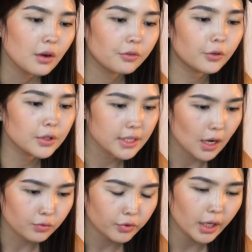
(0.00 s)
For
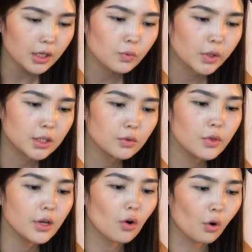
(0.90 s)
down trade, we do
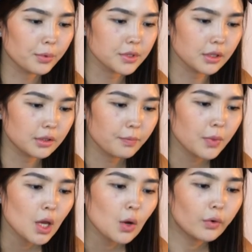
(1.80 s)
the opposite.
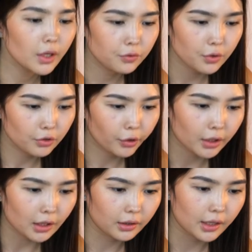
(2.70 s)
Wait for the green
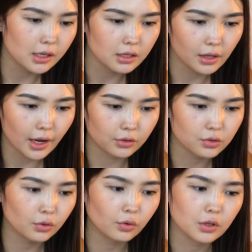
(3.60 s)
Alligator line to
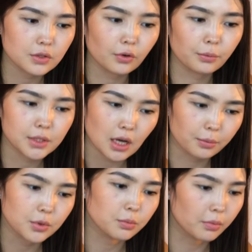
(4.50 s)
cross from
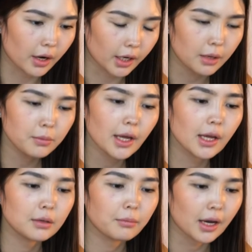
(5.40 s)
top to bottom,
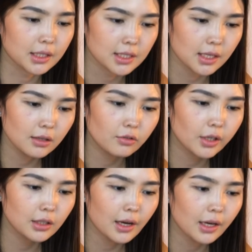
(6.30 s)
and MACD
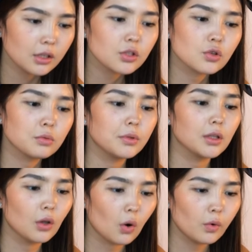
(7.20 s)
green line should be
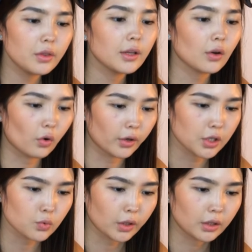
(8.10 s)
lower than orange
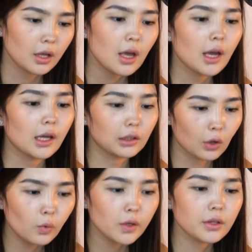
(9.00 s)
one and
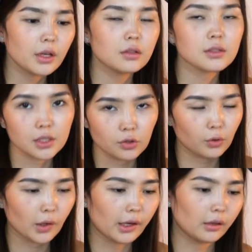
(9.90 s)
lower than zero
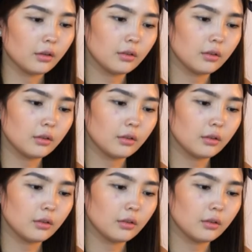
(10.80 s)
line.